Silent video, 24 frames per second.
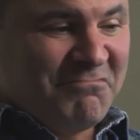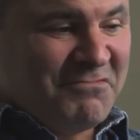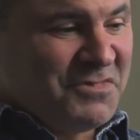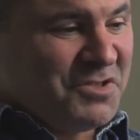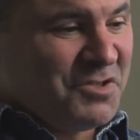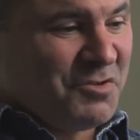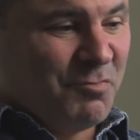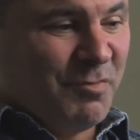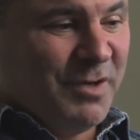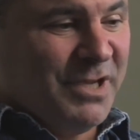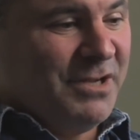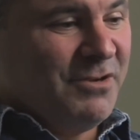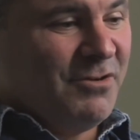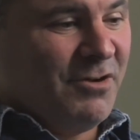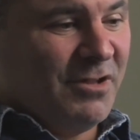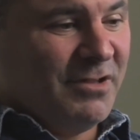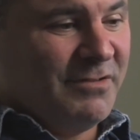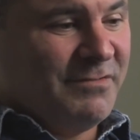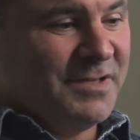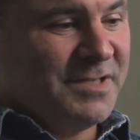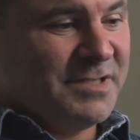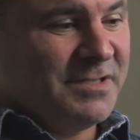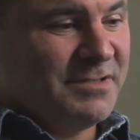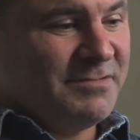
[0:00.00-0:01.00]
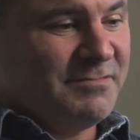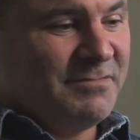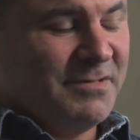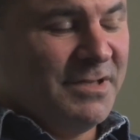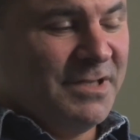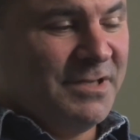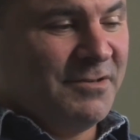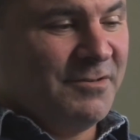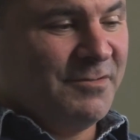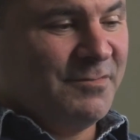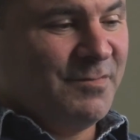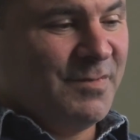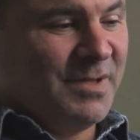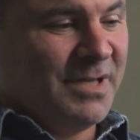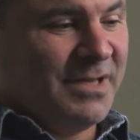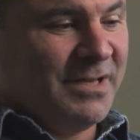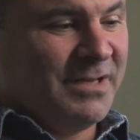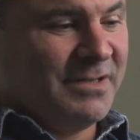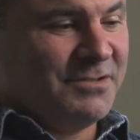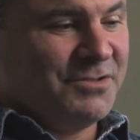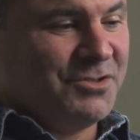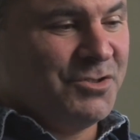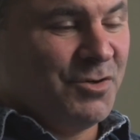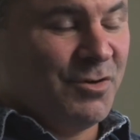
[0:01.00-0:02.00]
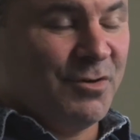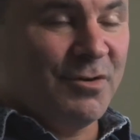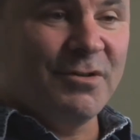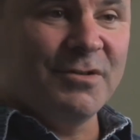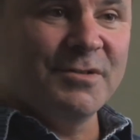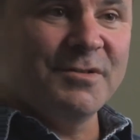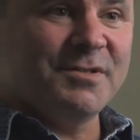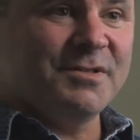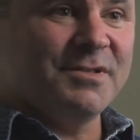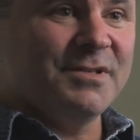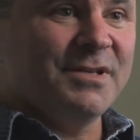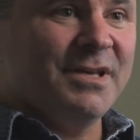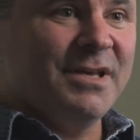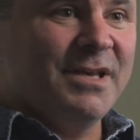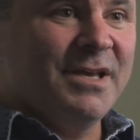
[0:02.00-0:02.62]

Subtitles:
to read all of his, you know, journals